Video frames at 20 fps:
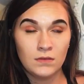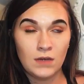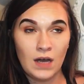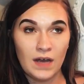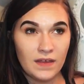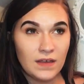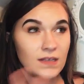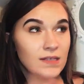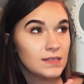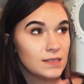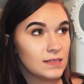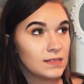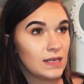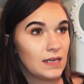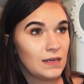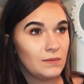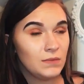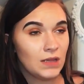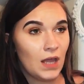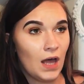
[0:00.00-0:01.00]
I think it's the
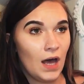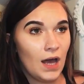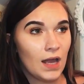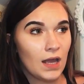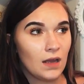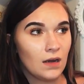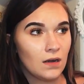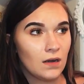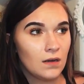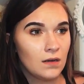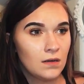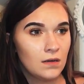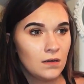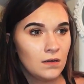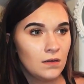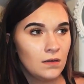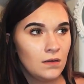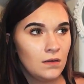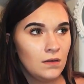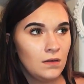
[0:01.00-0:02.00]
same line.
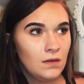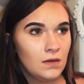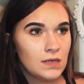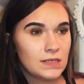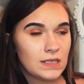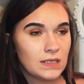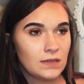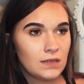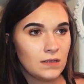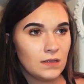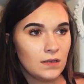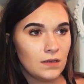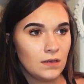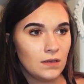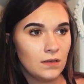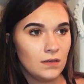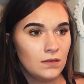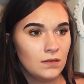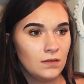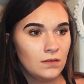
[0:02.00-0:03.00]
It's like the
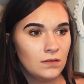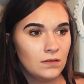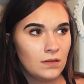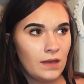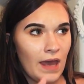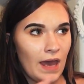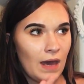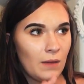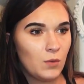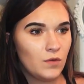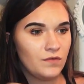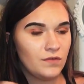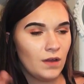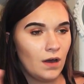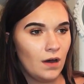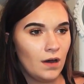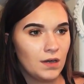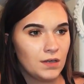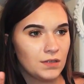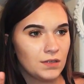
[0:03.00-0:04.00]

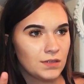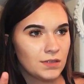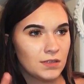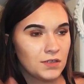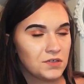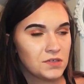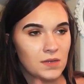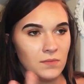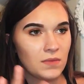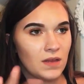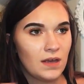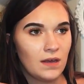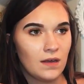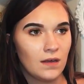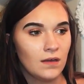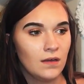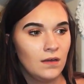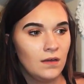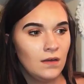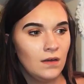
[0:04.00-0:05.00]
camouflage or something
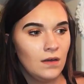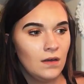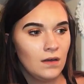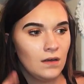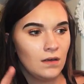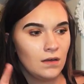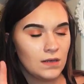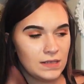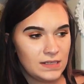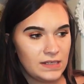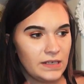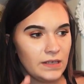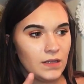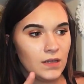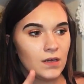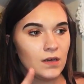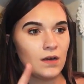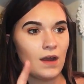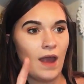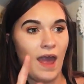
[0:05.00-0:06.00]

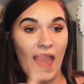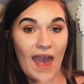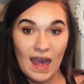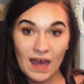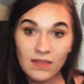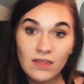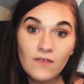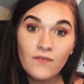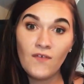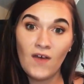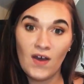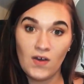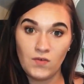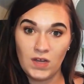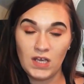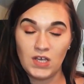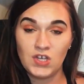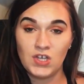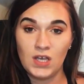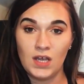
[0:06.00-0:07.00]
concealer, and the
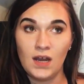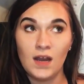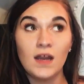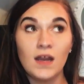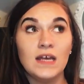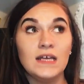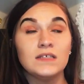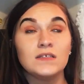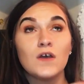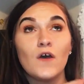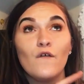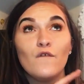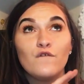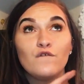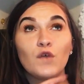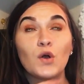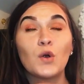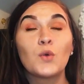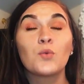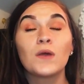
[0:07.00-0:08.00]
foundation is
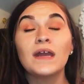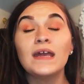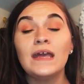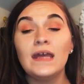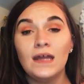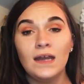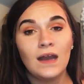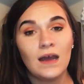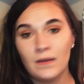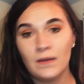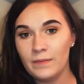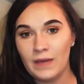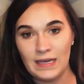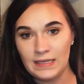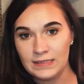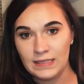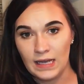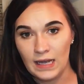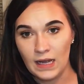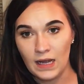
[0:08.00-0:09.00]
freaking
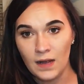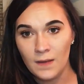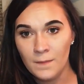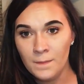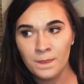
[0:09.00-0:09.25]
amazing.